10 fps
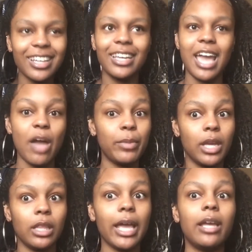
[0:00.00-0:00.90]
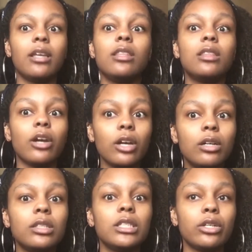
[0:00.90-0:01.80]
It had me like, the
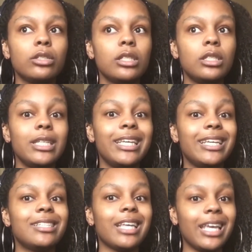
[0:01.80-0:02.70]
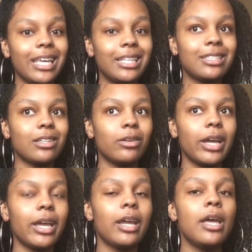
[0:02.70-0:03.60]
healthy nursing tea is it,
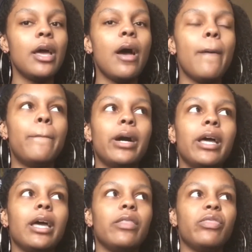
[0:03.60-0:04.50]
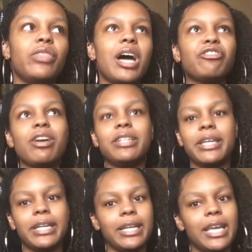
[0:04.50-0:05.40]
okay? But I tried to
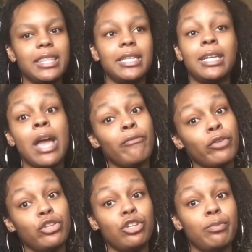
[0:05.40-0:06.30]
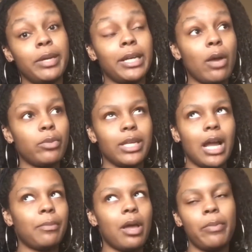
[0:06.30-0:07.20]
get it again. They didn't have free shipping, and I was like,
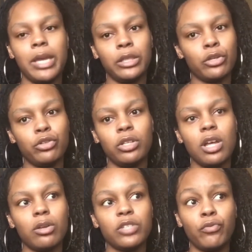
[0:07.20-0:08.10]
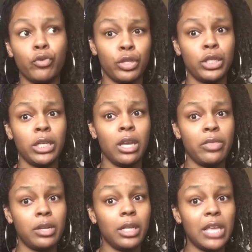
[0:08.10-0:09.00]
I'm not paying $13 for the tea and
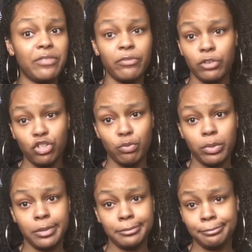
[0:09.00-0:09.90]
then $11 for shipping.